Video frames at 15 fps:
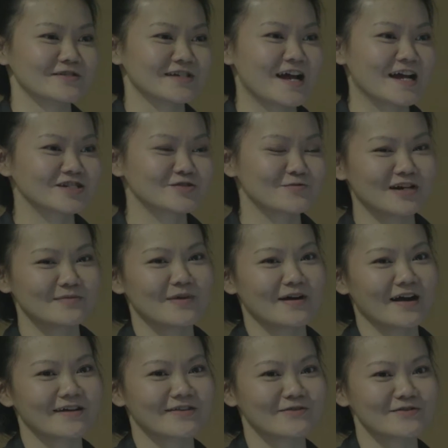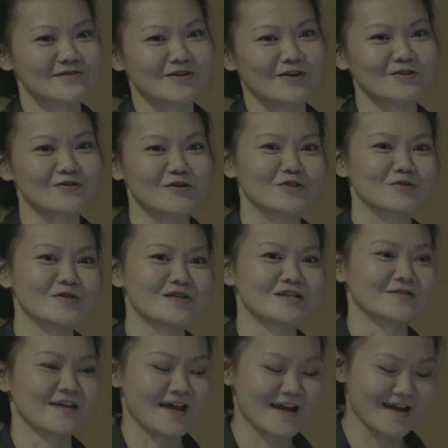I actually want to buy a $30
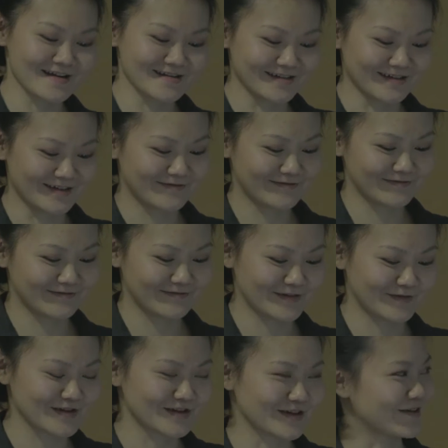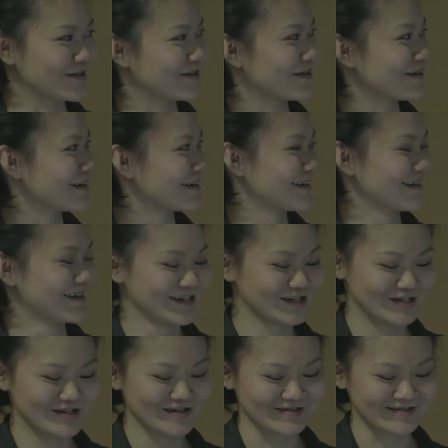Arduino and a $50
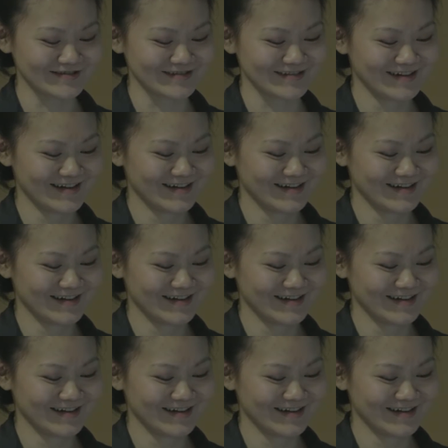shield.